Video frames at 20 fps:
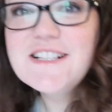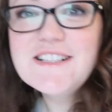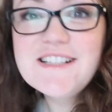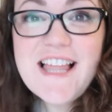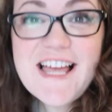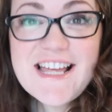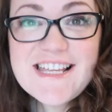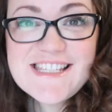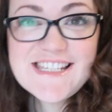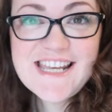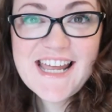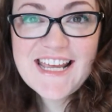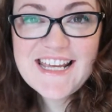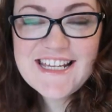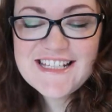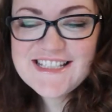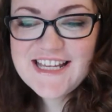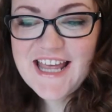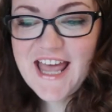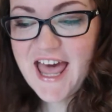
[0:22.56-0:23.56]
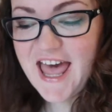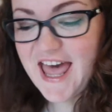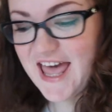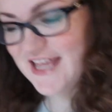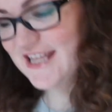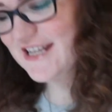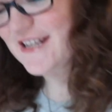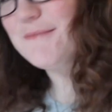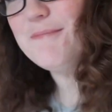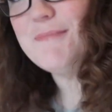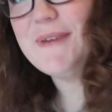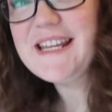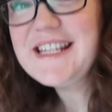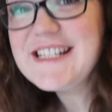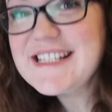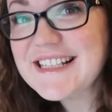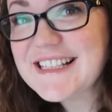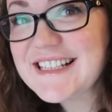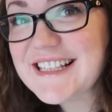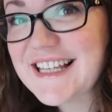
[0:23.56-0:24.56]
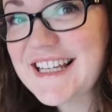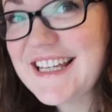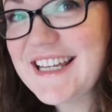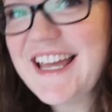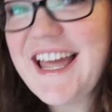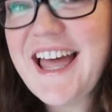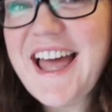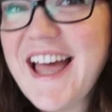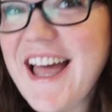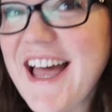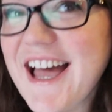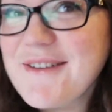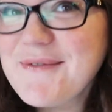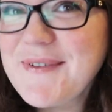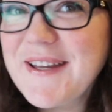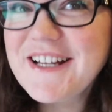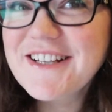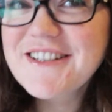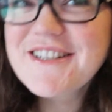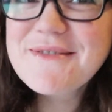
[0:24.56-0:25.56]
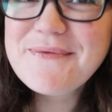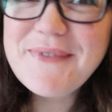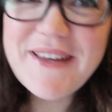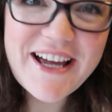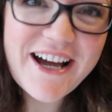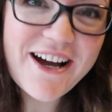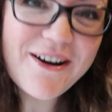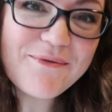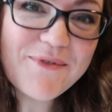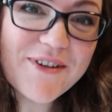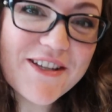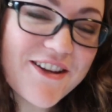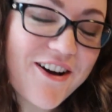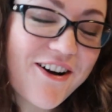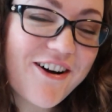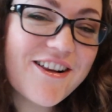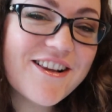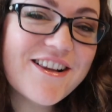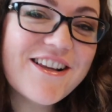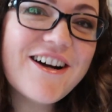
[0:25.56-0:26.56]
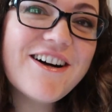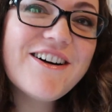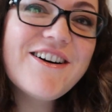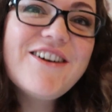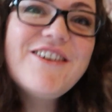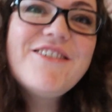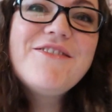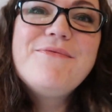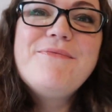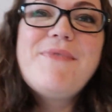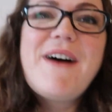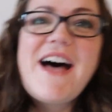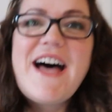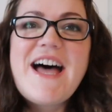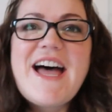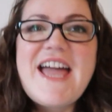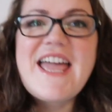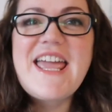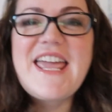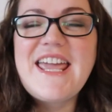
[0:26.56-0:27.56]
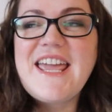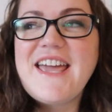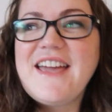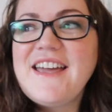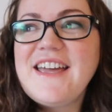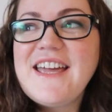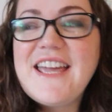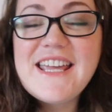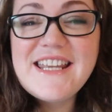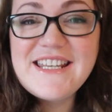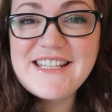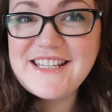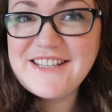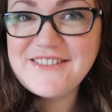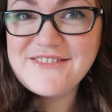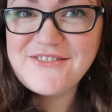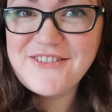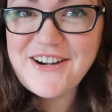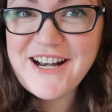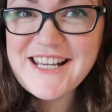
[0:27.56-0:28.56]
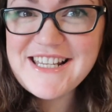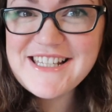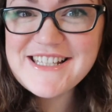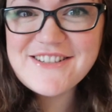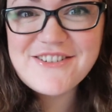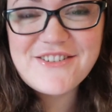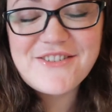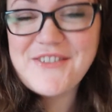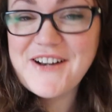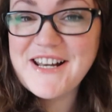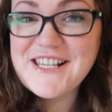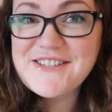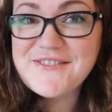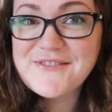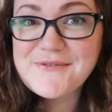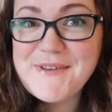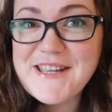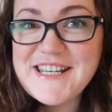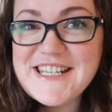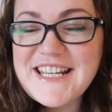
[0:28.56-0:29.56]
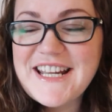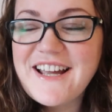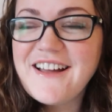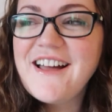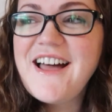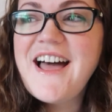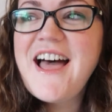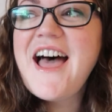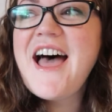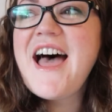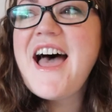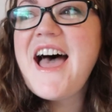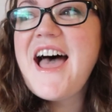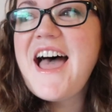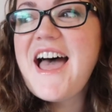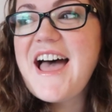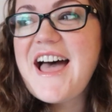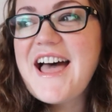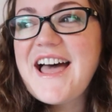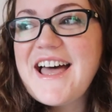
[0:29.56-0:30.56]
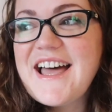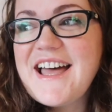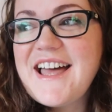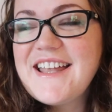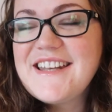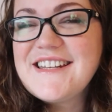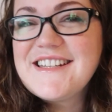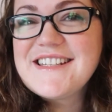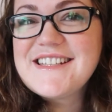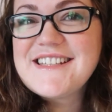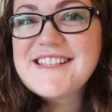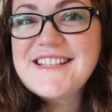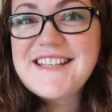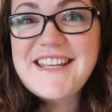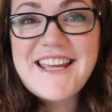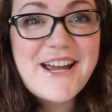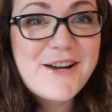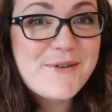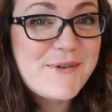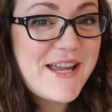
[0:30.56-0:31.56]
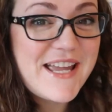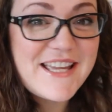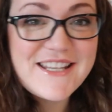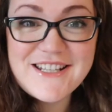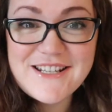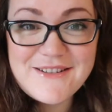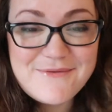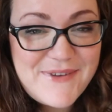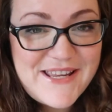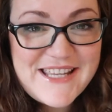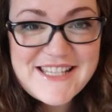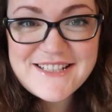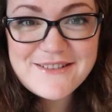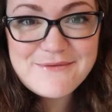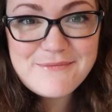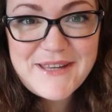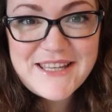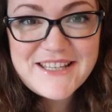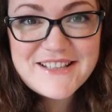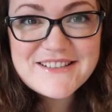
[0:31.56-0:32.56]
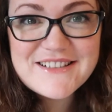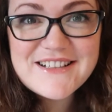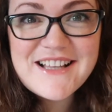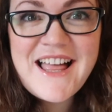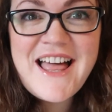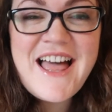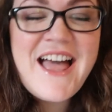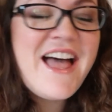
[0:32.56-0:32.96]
here last night and basically I'm here to meet up with all of my Indian friends or friends from India. And yeah, we had an amazing meal